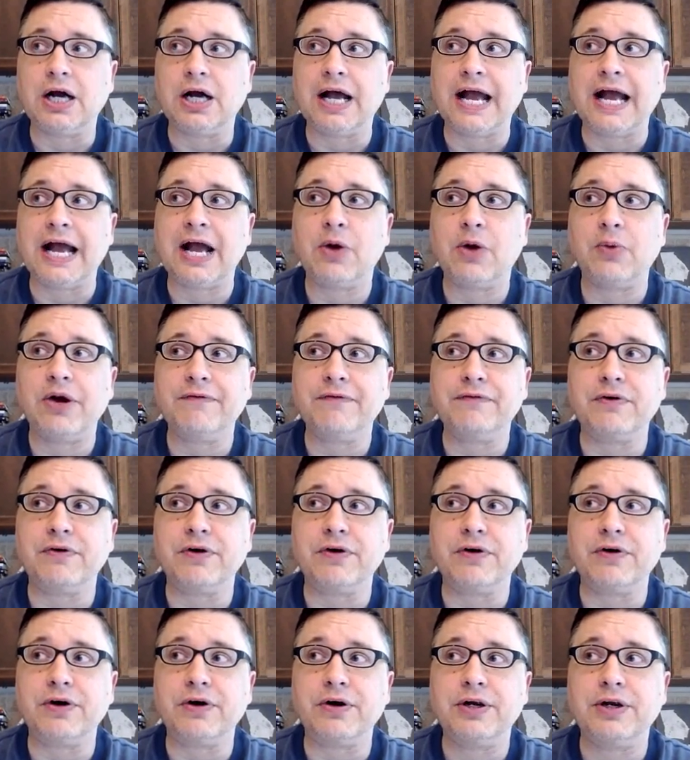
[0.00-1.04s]

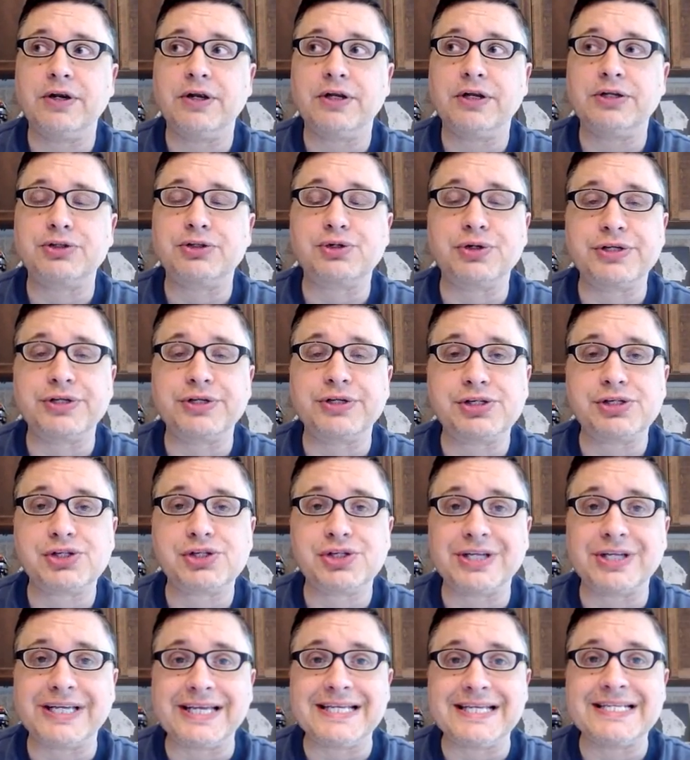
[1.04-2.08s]
However,
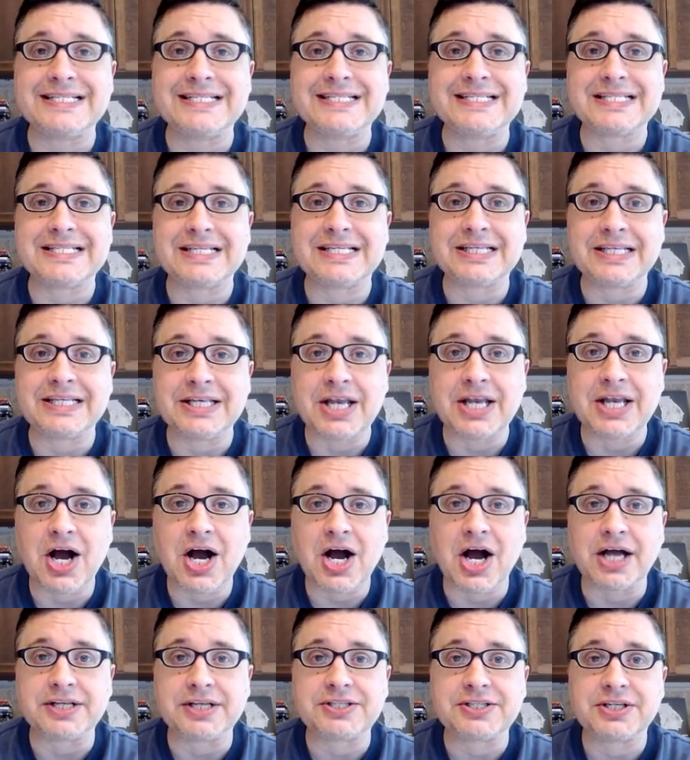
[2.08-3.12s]
tradition is
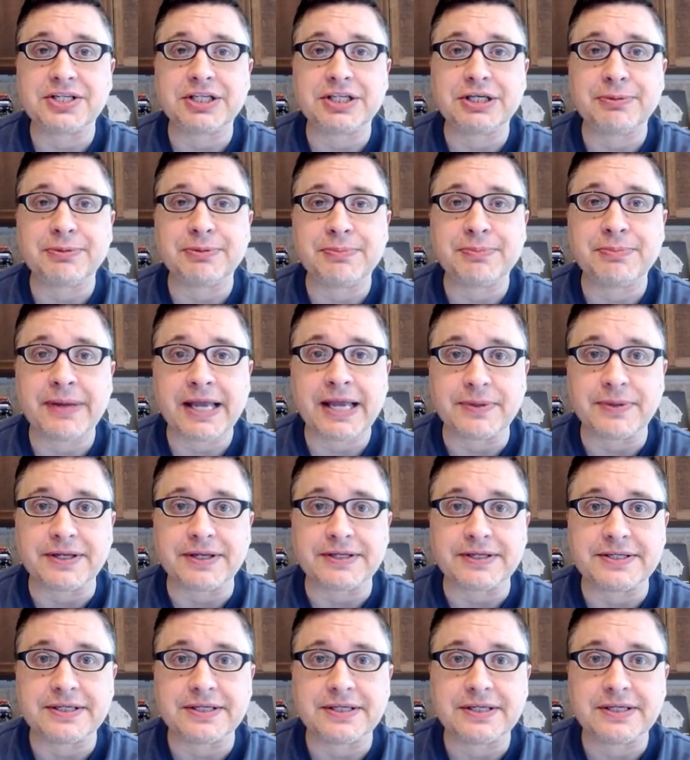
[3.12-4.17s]
not
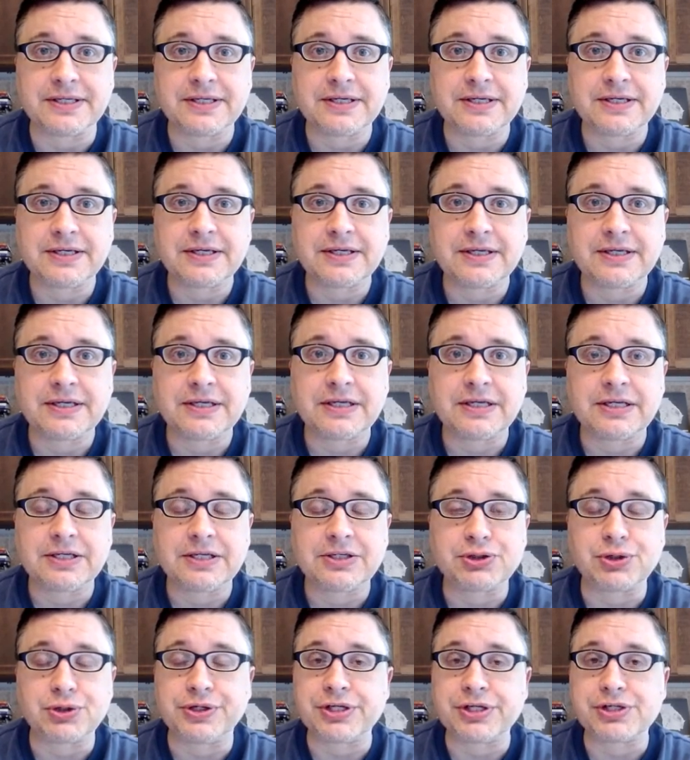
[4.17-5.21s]
commandment.
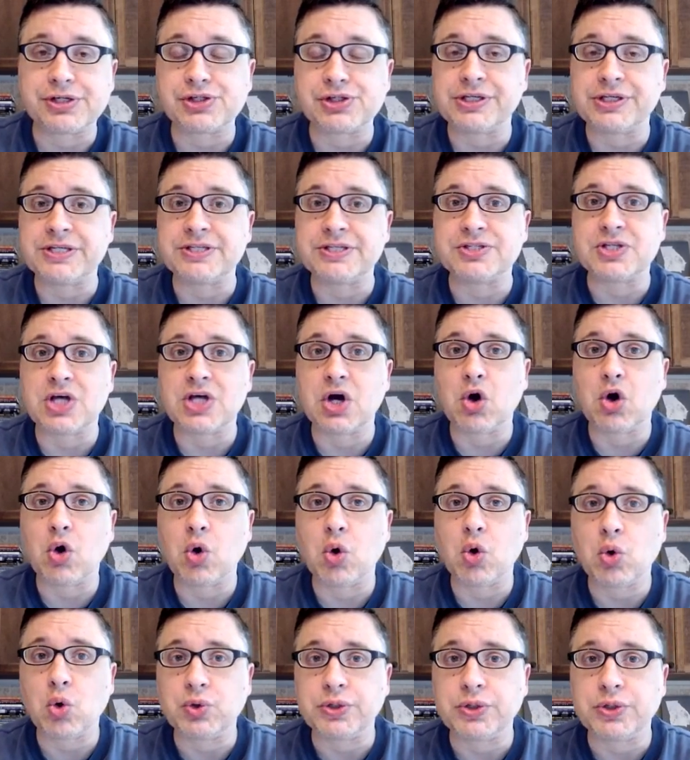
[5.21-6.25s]
Tradition is not
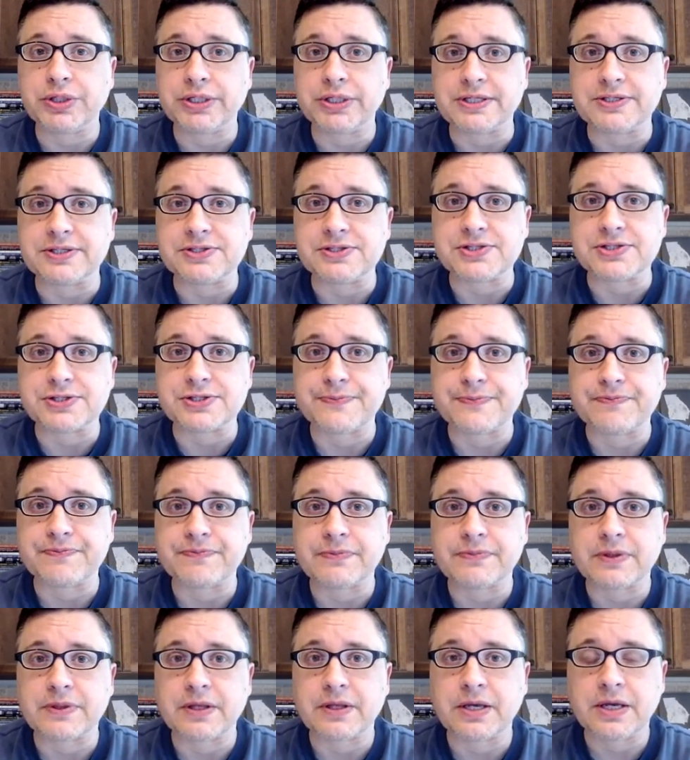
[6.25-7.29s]
holiness.
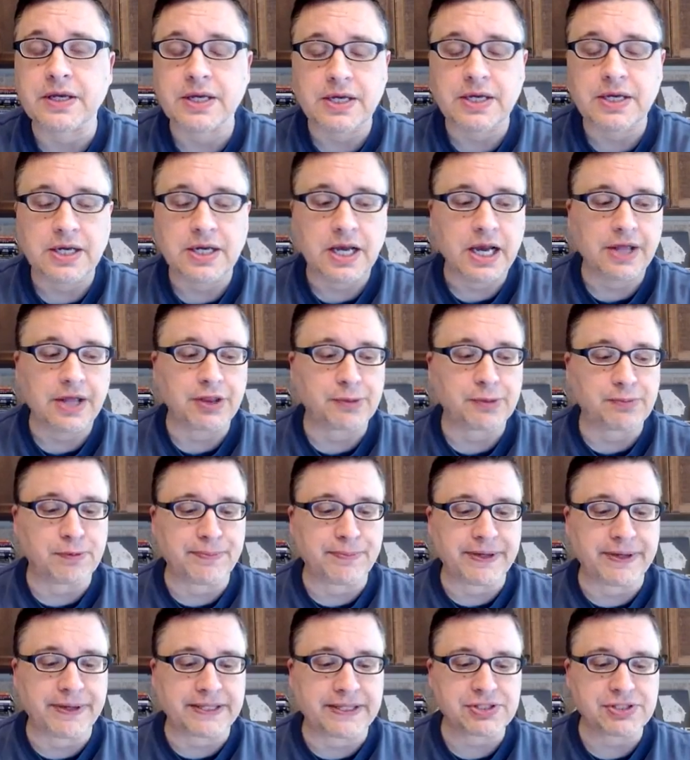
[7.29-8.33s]
The
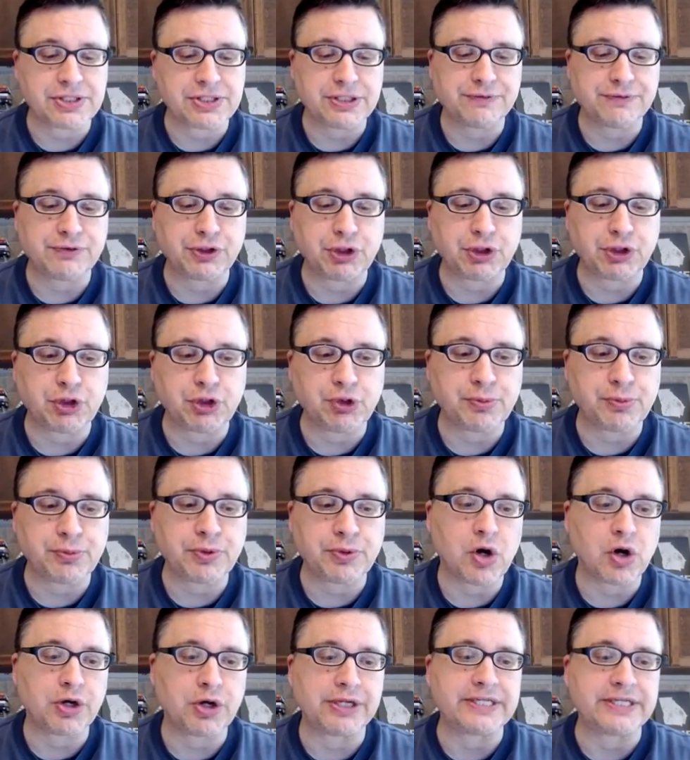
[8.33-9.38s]
propensity of the human
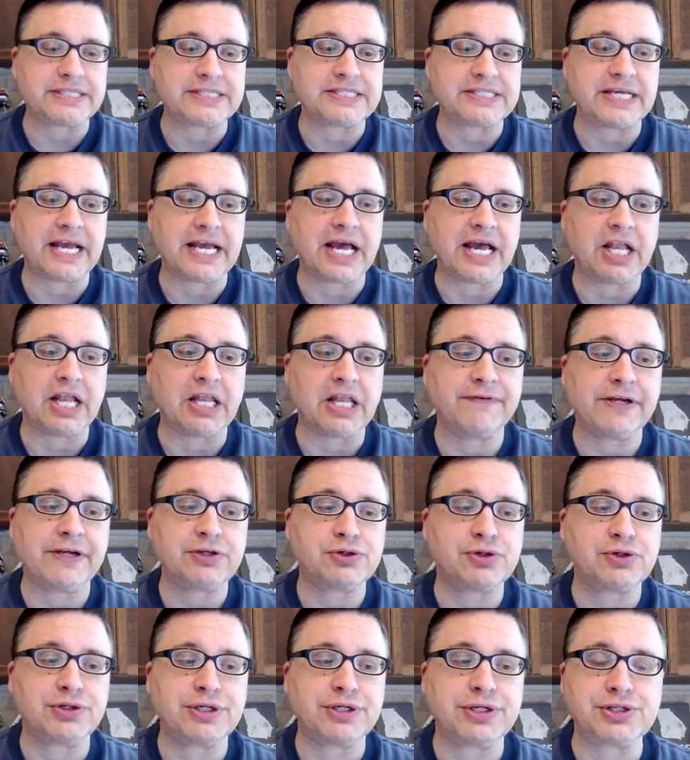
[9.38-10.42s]
heart is to
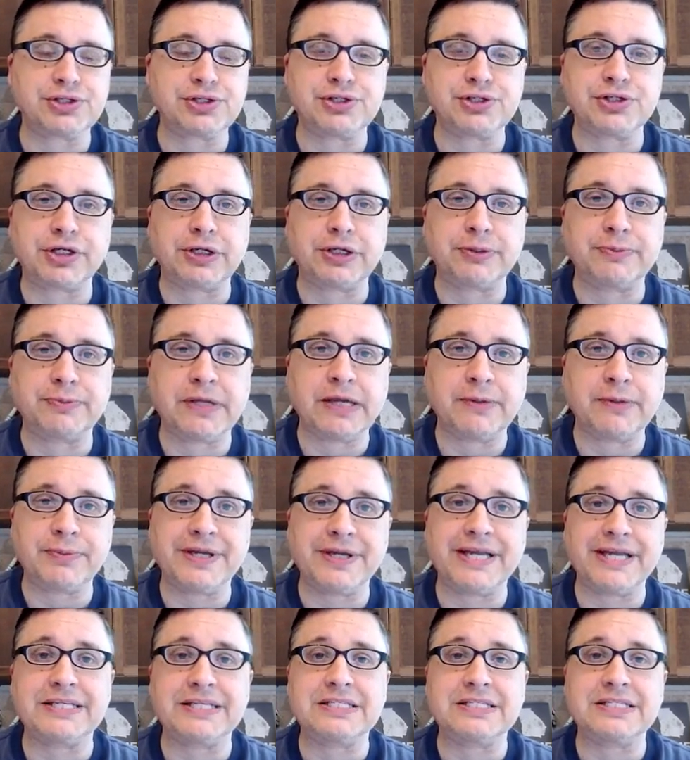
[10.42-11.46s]
elevate tradition to
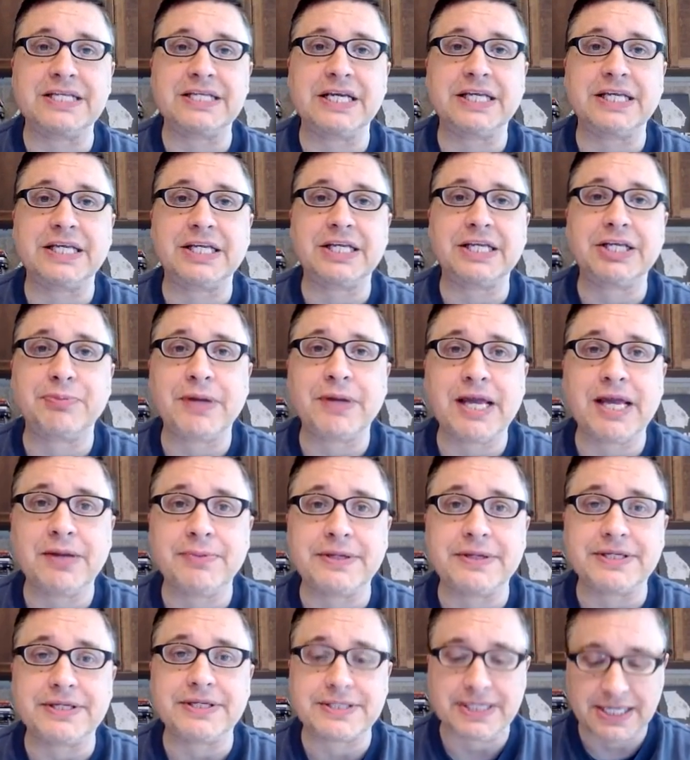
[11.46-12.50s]
commandment, and to take
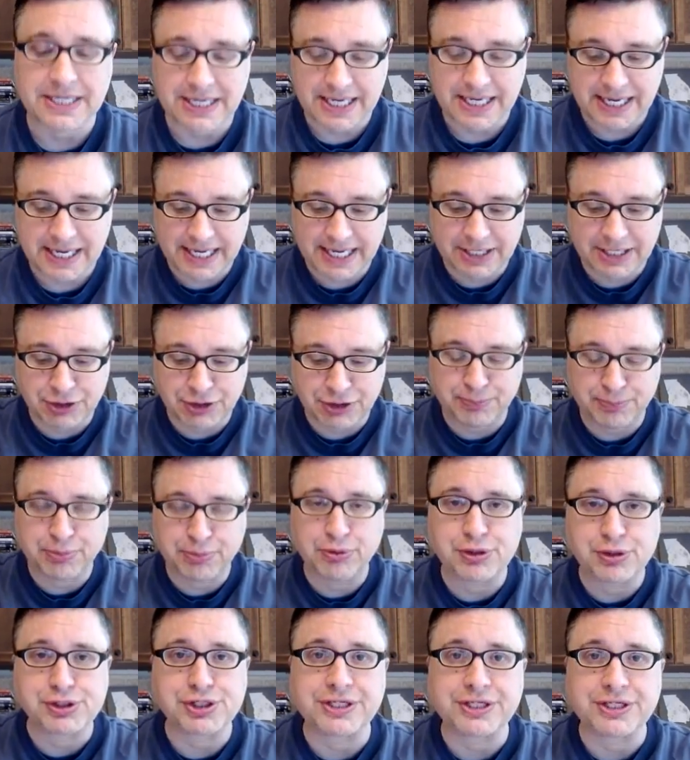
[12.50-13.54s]
commandment and to
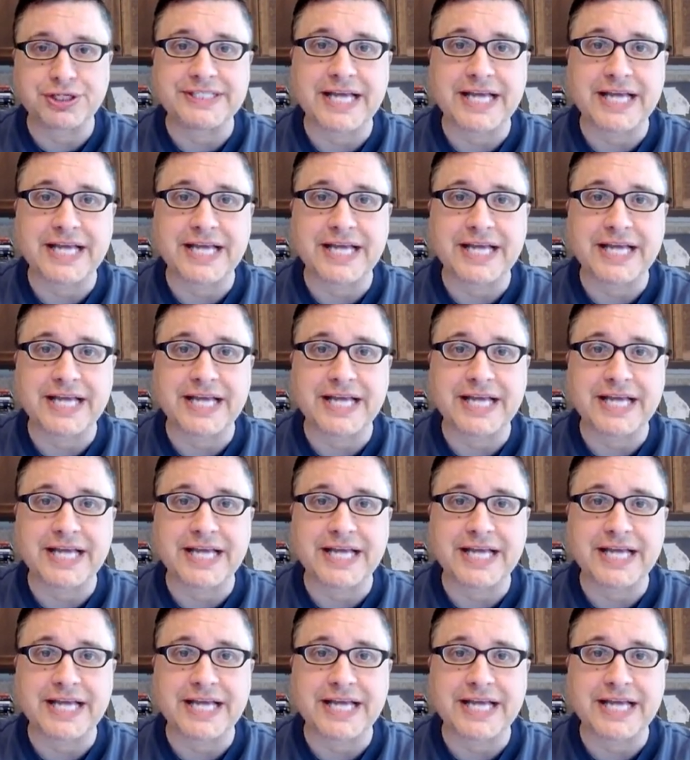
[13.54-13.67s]
push it